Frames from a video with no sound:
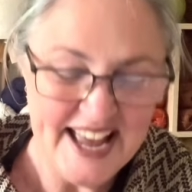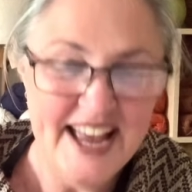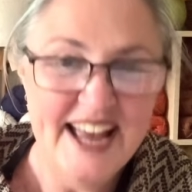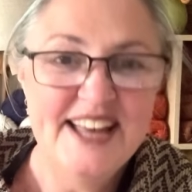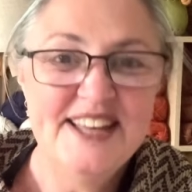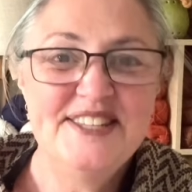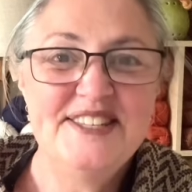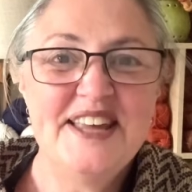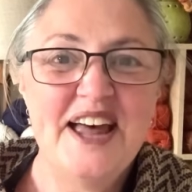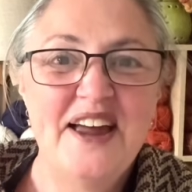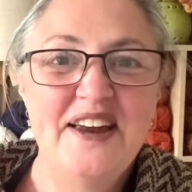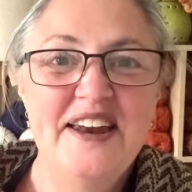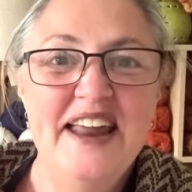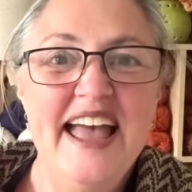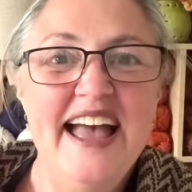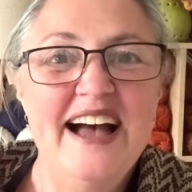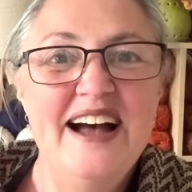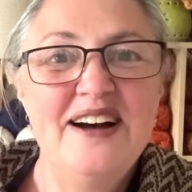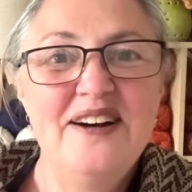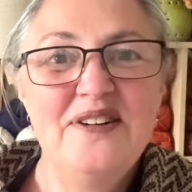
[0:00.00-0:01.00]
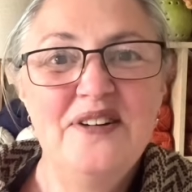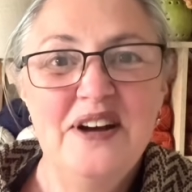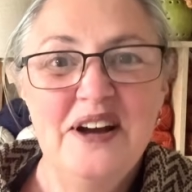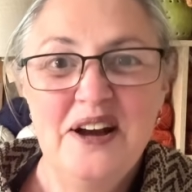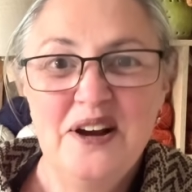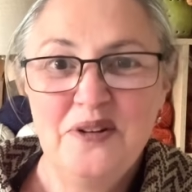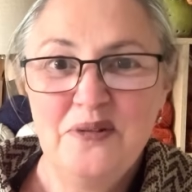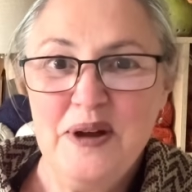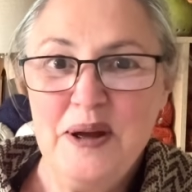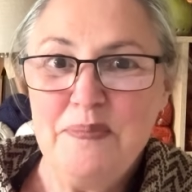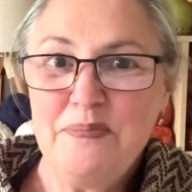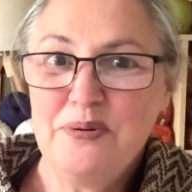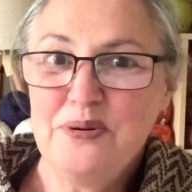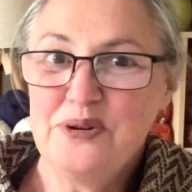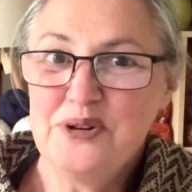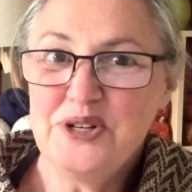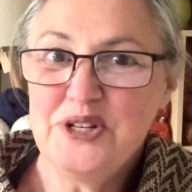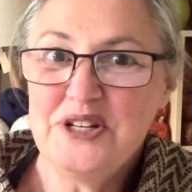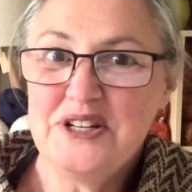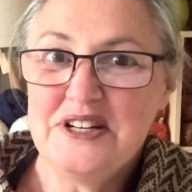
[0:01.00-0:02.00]
So now we're
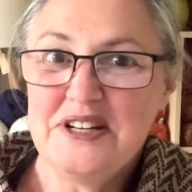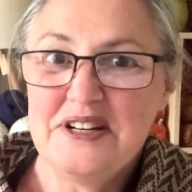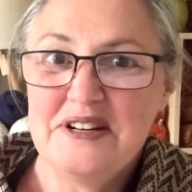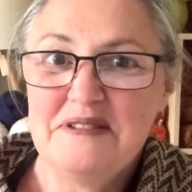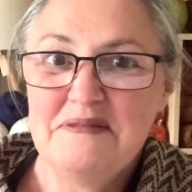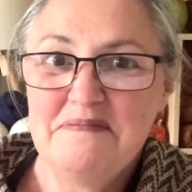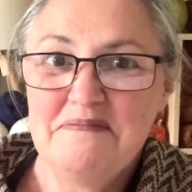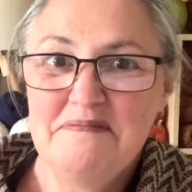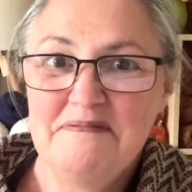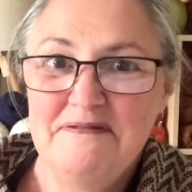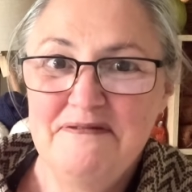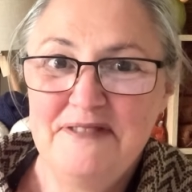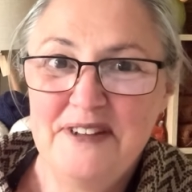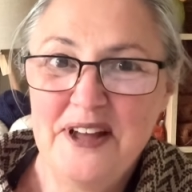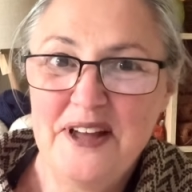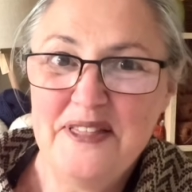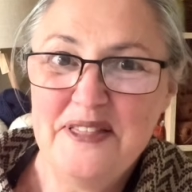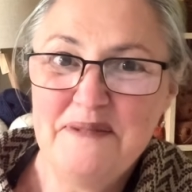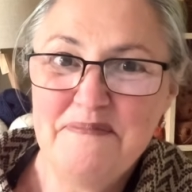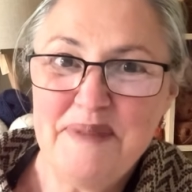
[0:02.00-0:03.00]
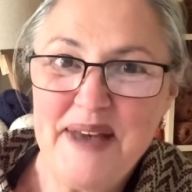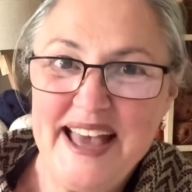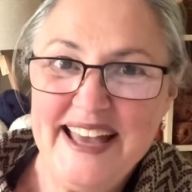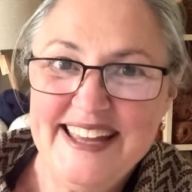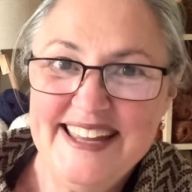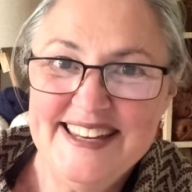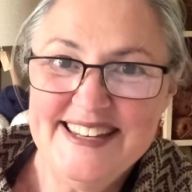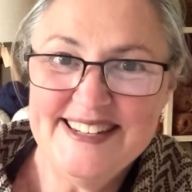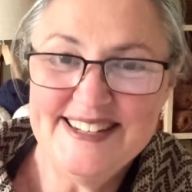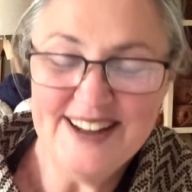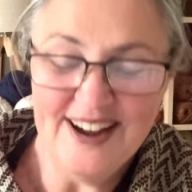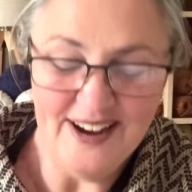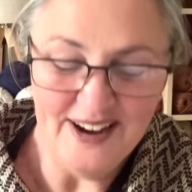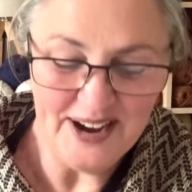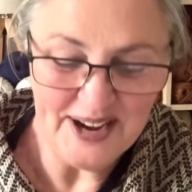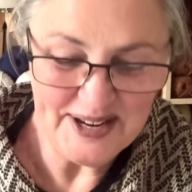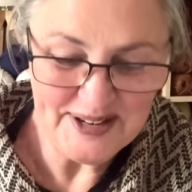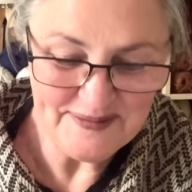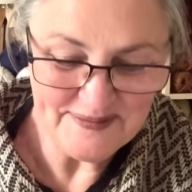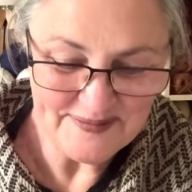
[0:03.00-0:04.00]
pushed further back in
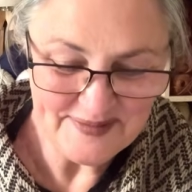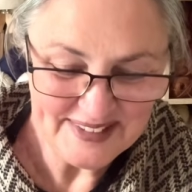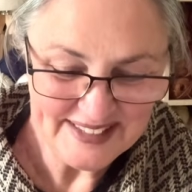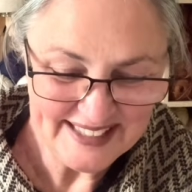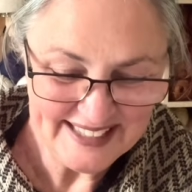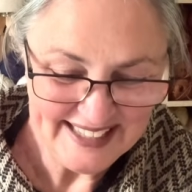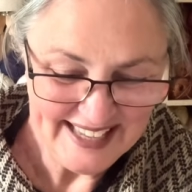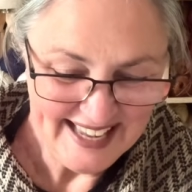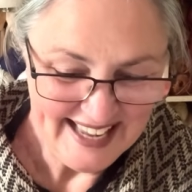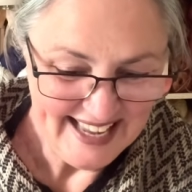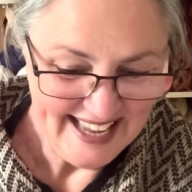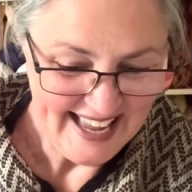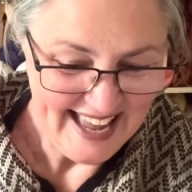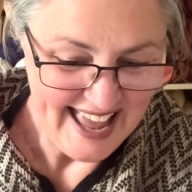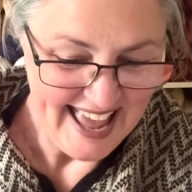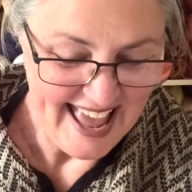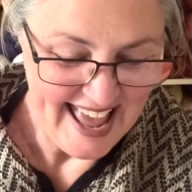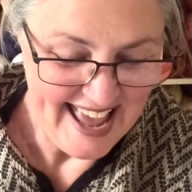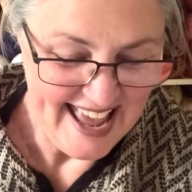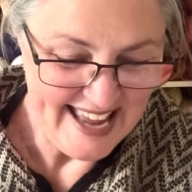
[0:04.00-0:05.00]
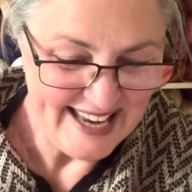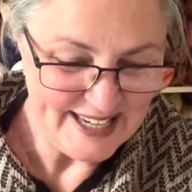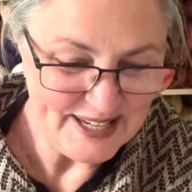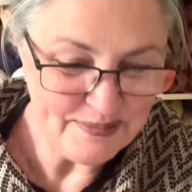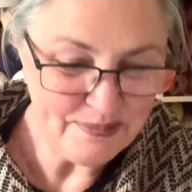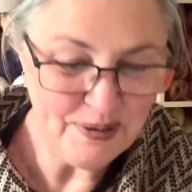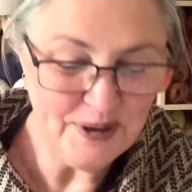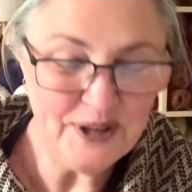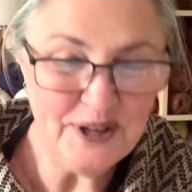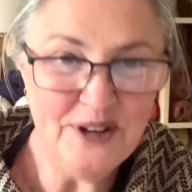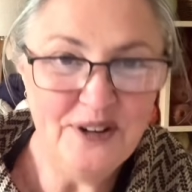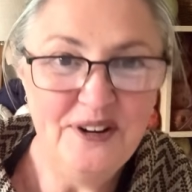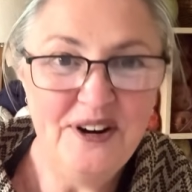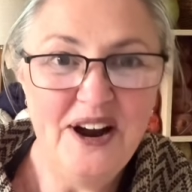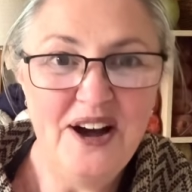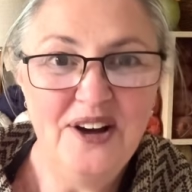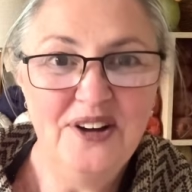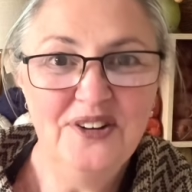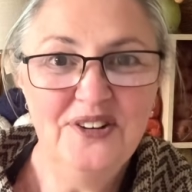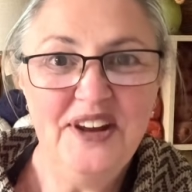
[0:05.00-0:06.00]
time and poor
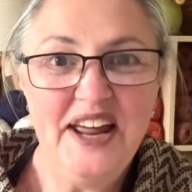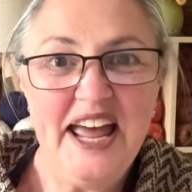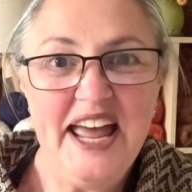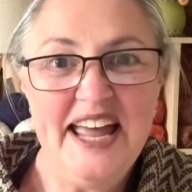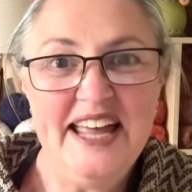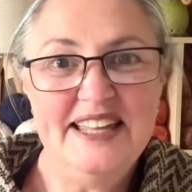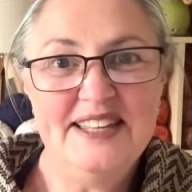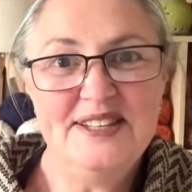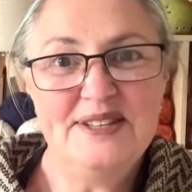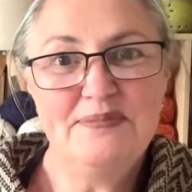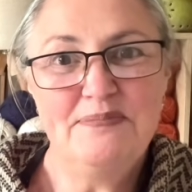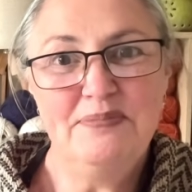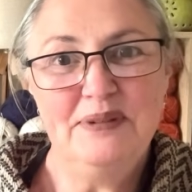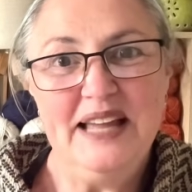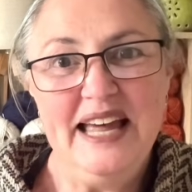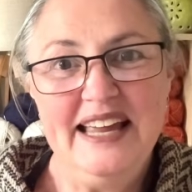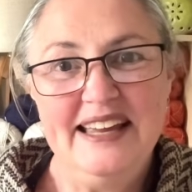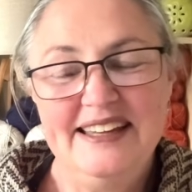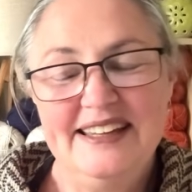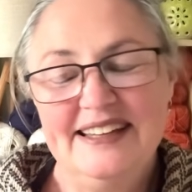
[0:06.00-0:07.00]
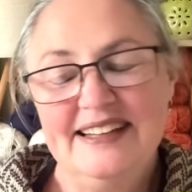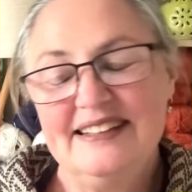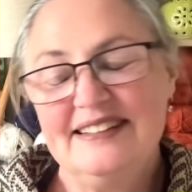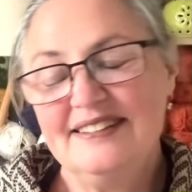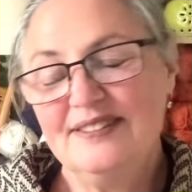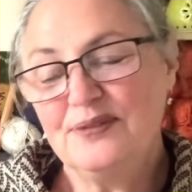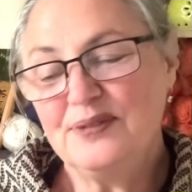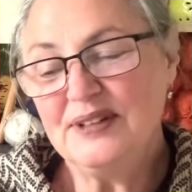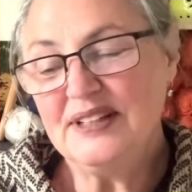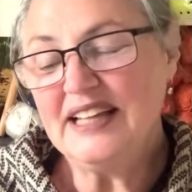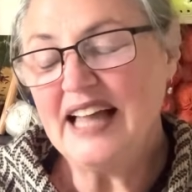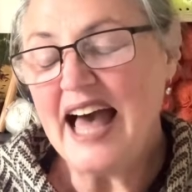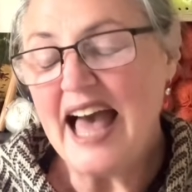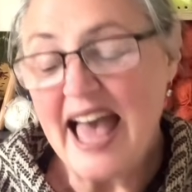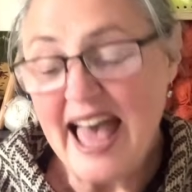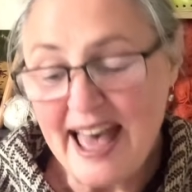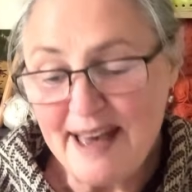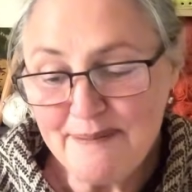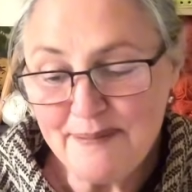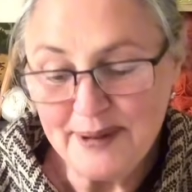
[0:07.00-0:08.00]
old Anne's blanket will
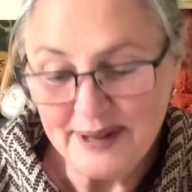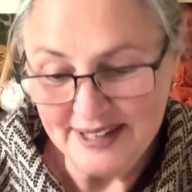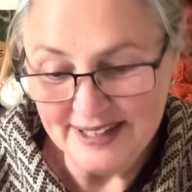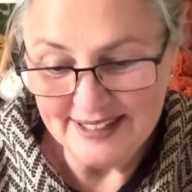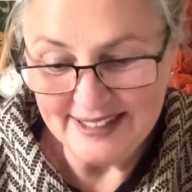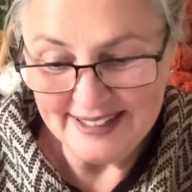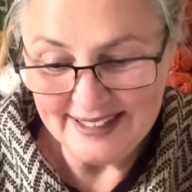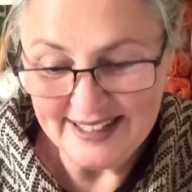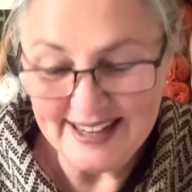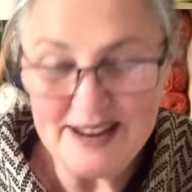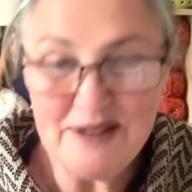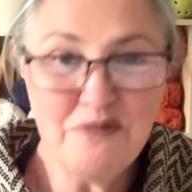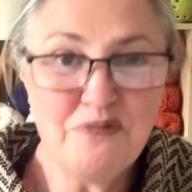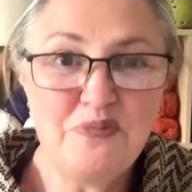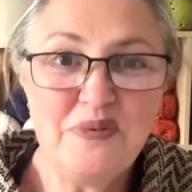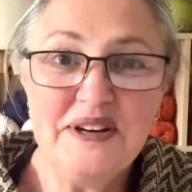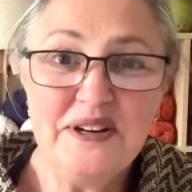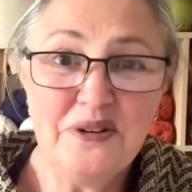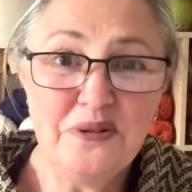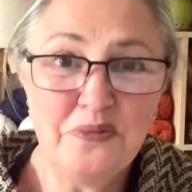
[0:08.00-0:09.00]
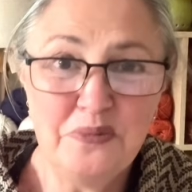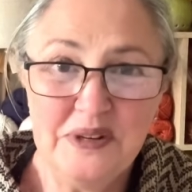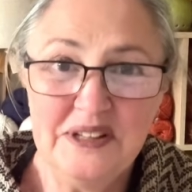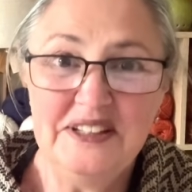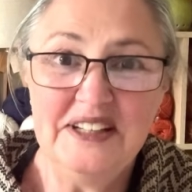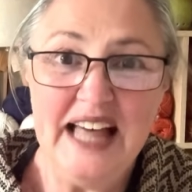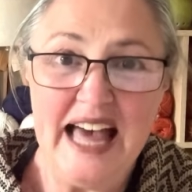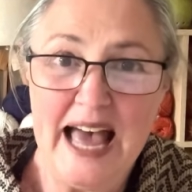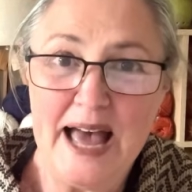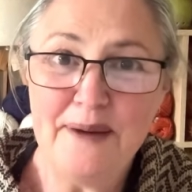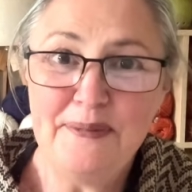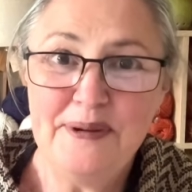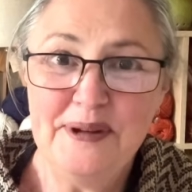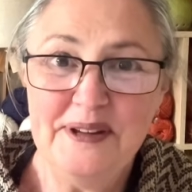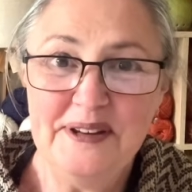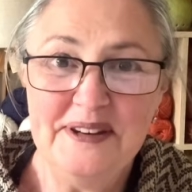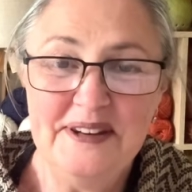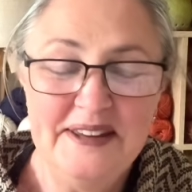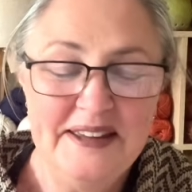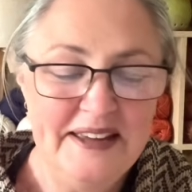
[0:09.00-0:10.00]
happen. It will
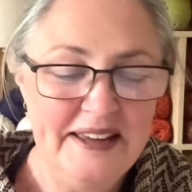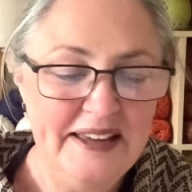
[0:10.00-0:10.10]
happen.